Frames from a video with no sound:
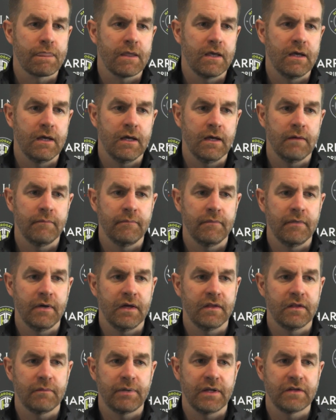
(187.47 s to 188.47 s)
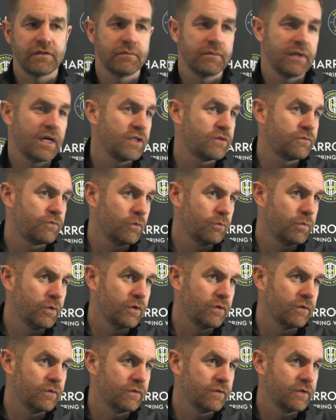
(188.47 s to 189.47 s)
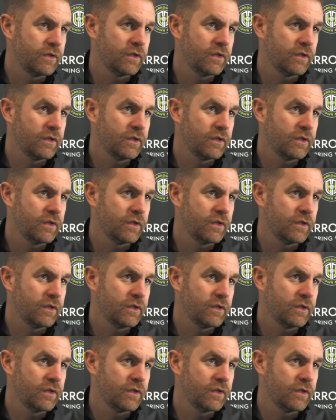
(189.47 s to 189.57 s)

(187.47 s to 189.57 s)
And they play some nice football.